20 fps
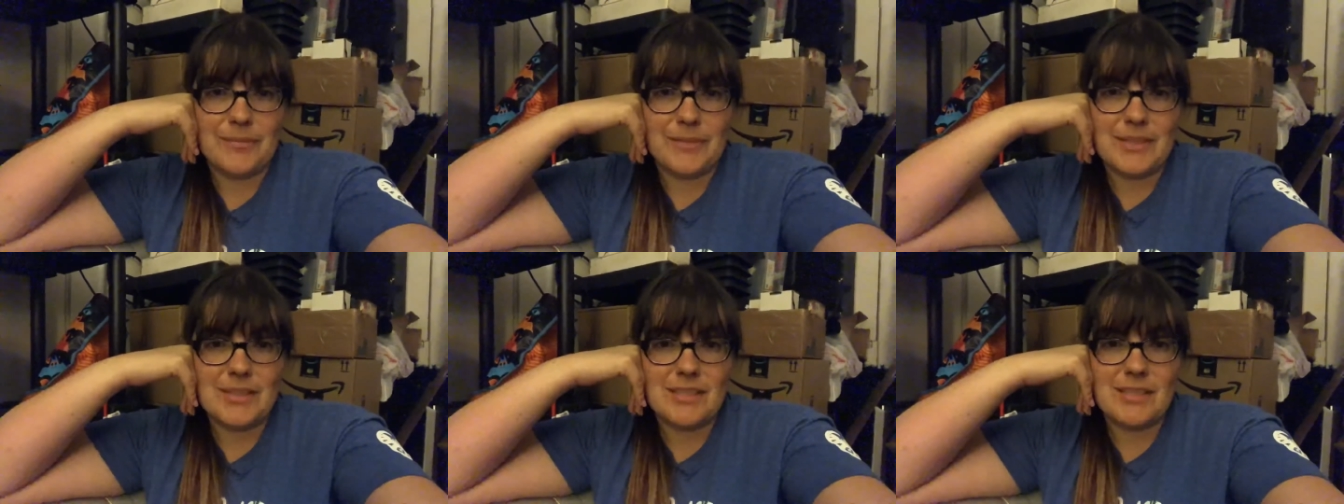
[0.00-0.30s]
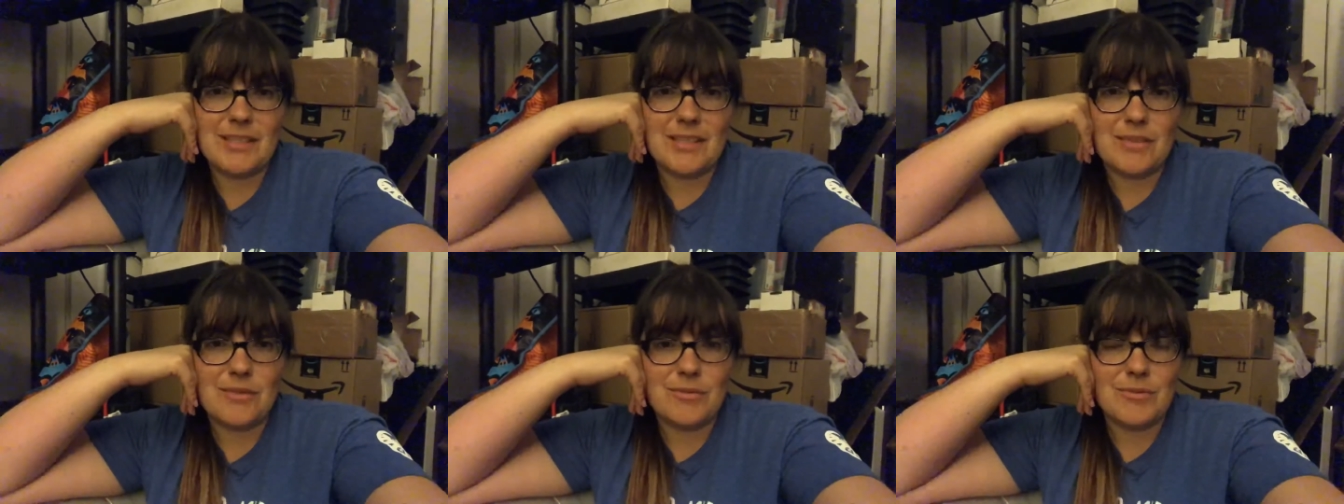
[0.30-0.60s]

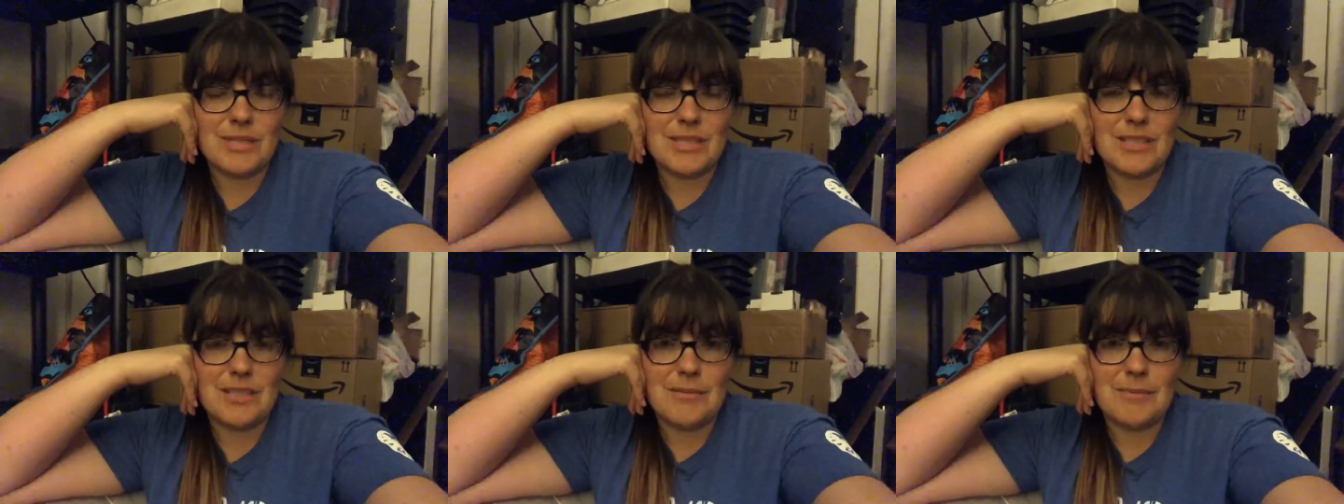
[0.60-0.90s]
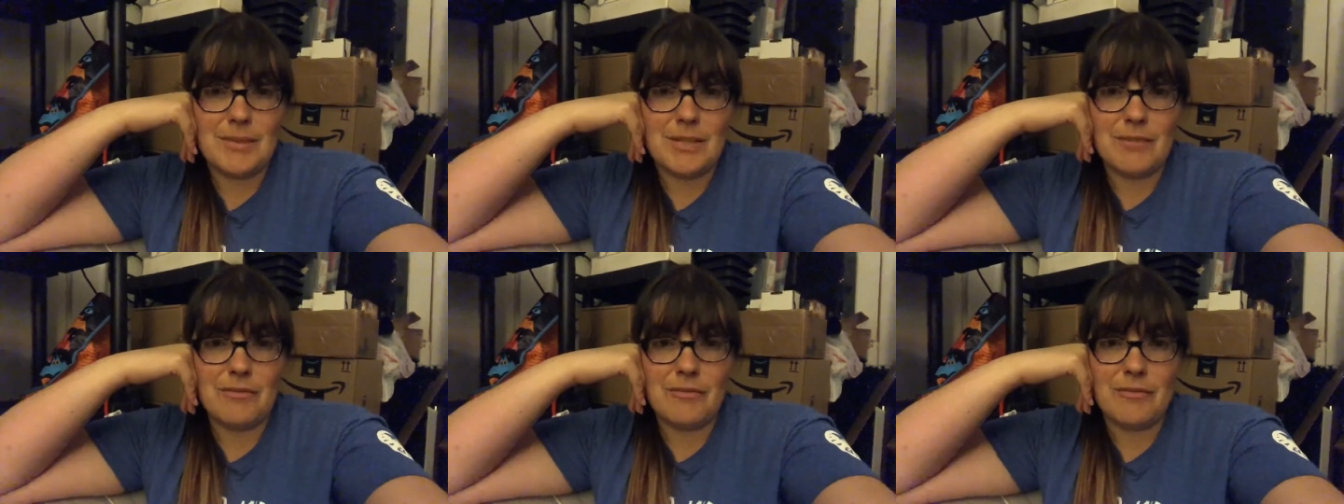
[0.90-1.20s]
because I know it's gonna
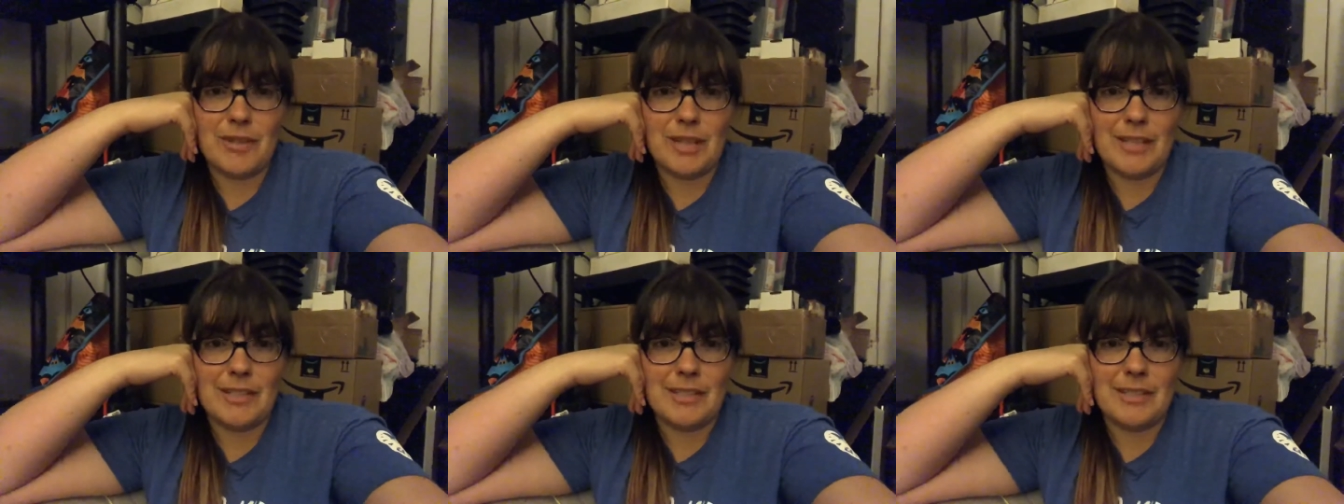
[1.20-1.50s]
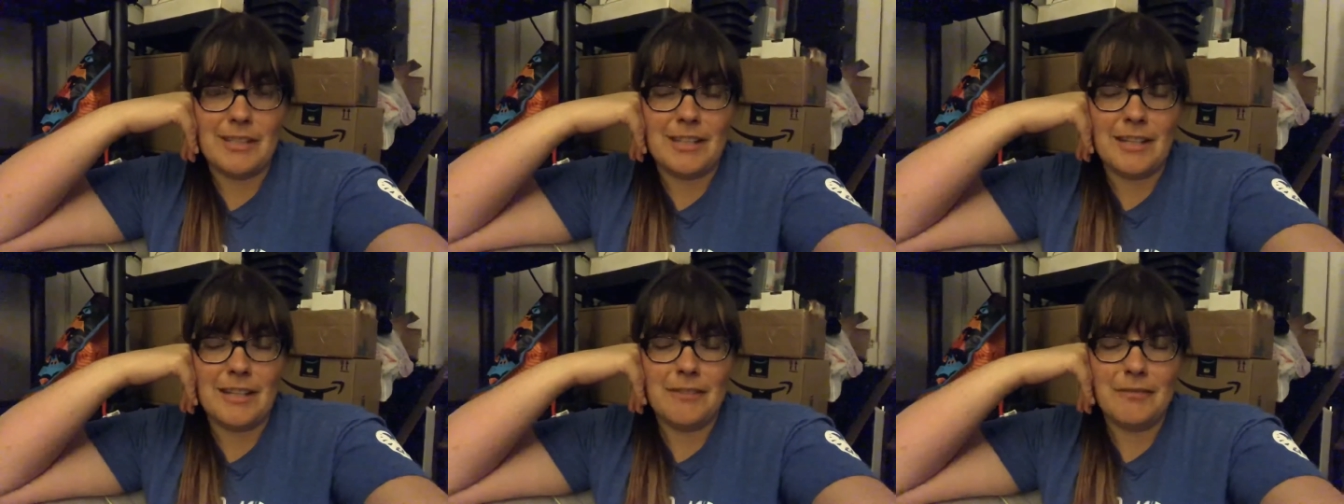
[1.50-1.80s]
be a
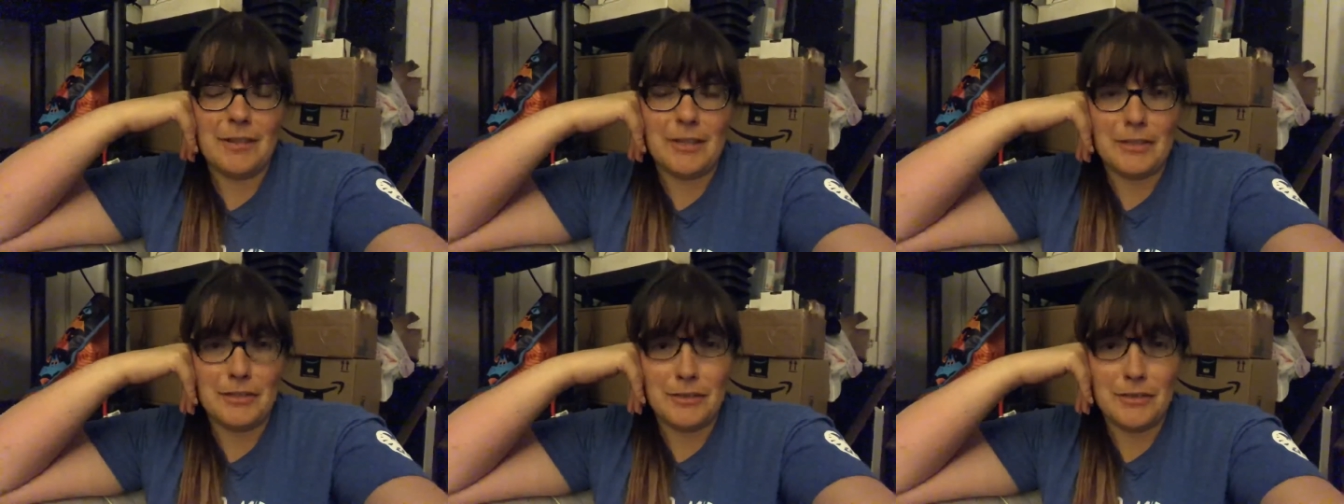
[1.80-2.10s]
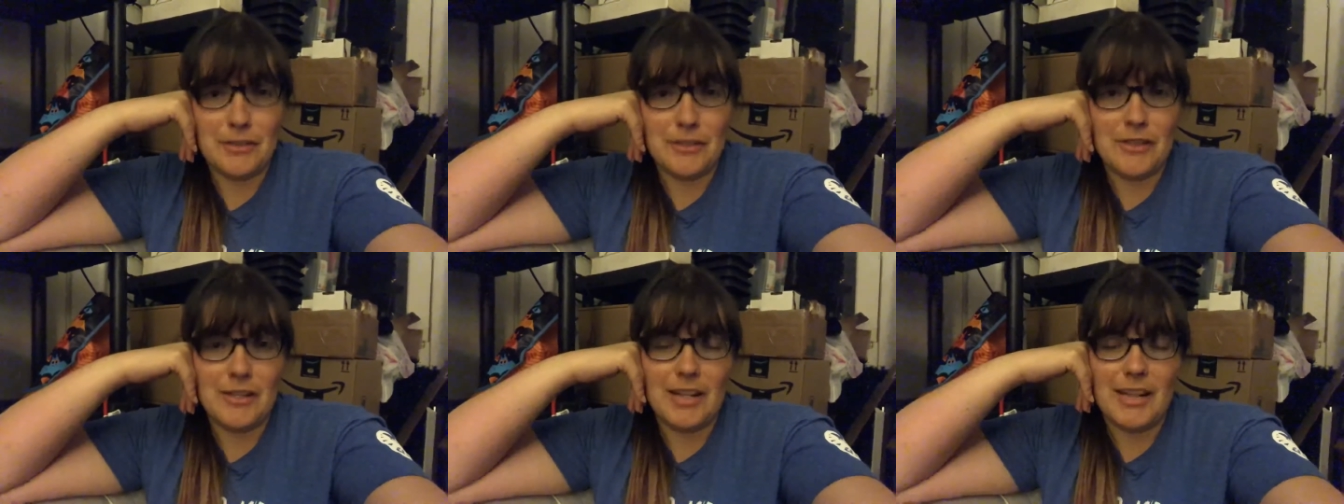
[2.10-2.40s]
fun
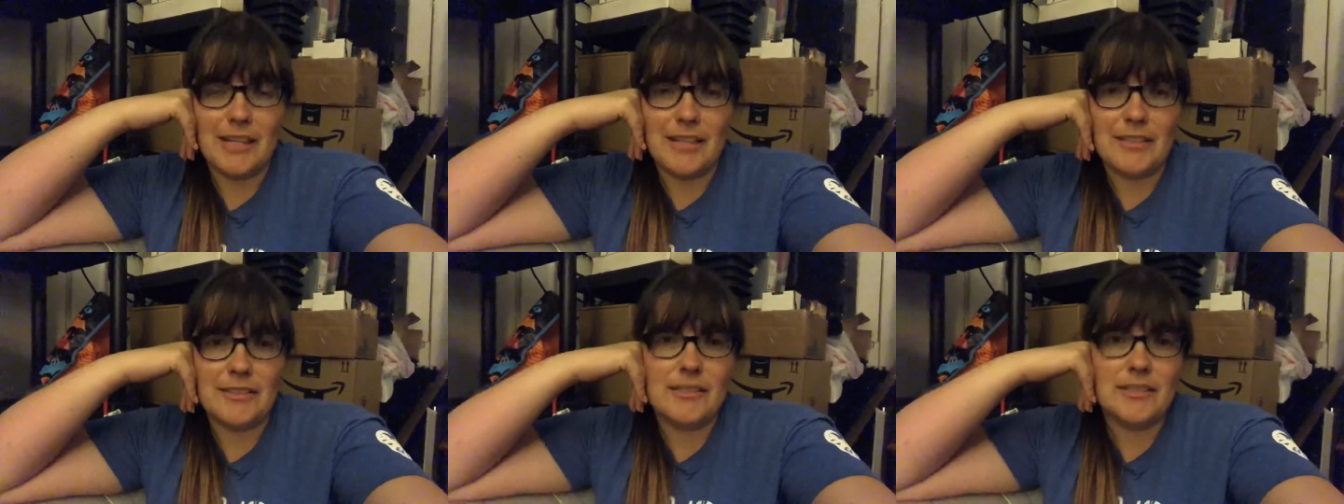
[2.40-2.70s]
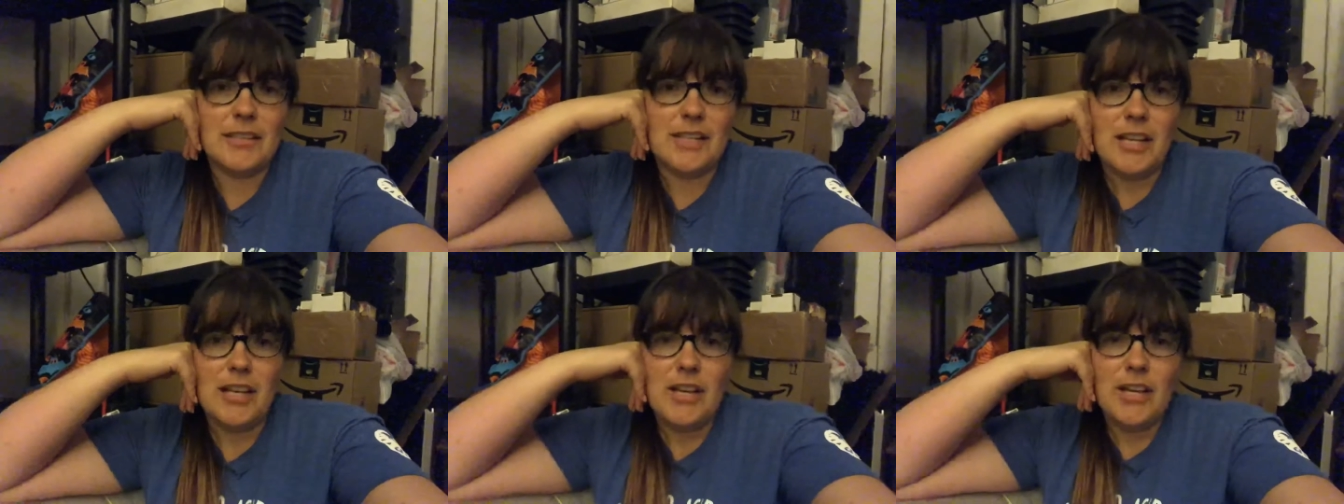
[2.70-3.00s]
adventure and